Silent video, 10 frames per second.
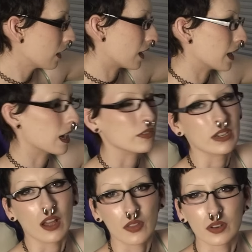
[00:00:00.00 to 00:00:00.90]
I have
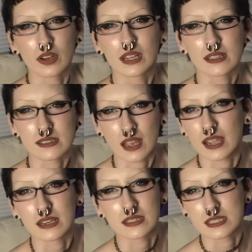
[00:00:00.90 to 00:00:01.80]
another
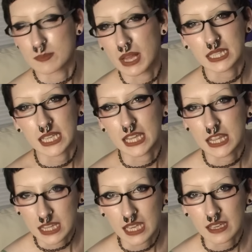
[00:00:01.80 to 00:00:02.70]
anxiety smelling
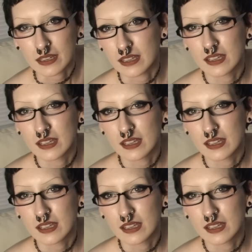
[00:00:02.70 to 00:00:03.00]
thing,